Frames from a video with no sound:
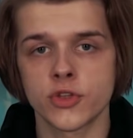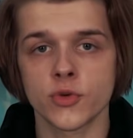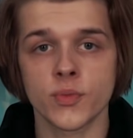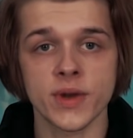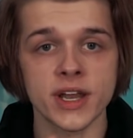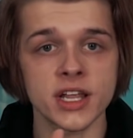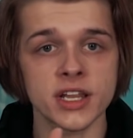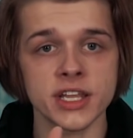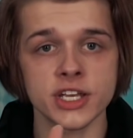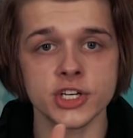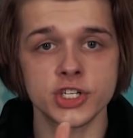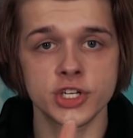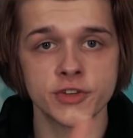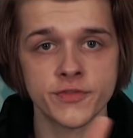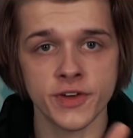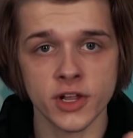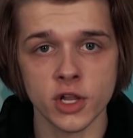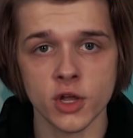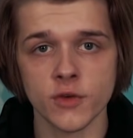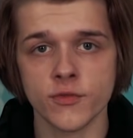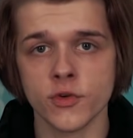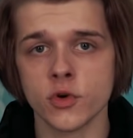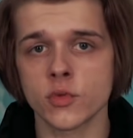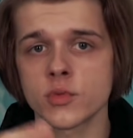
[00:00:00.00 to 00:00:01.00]
The railing she
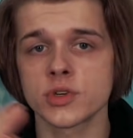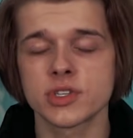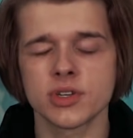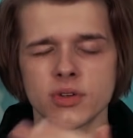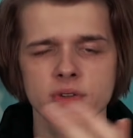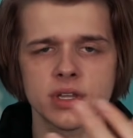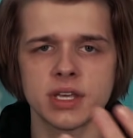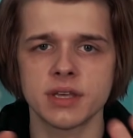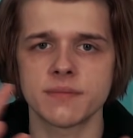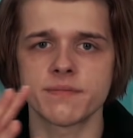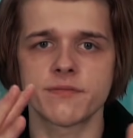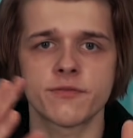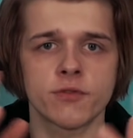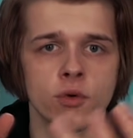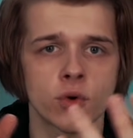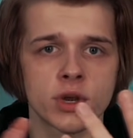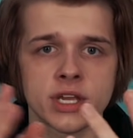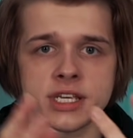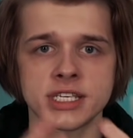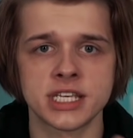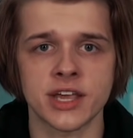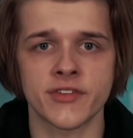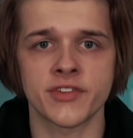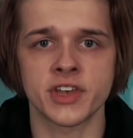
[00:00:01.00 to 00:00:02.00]
fell over was only
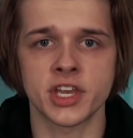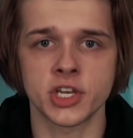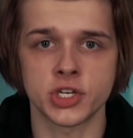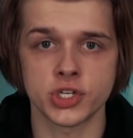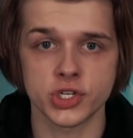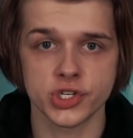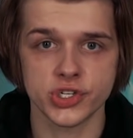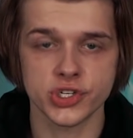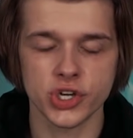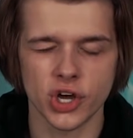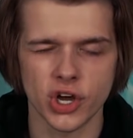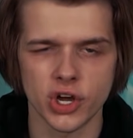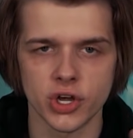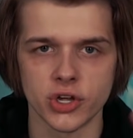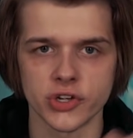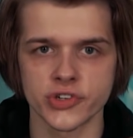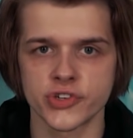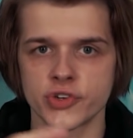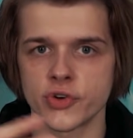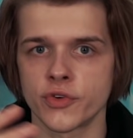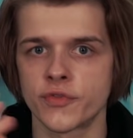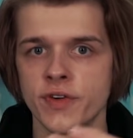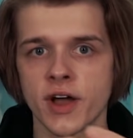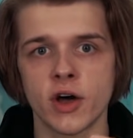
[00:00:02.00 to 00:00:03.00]
47 inches tall,
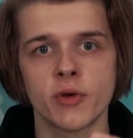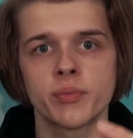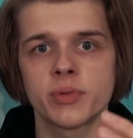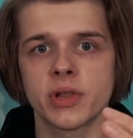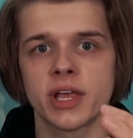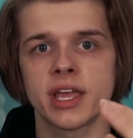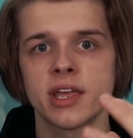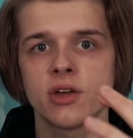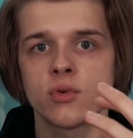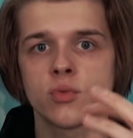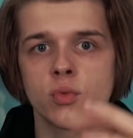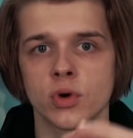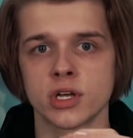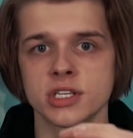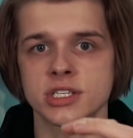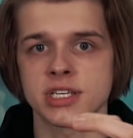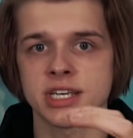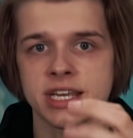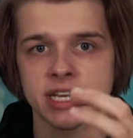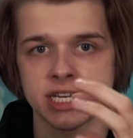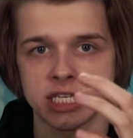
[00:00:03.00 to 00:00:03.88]
so foul play wasn't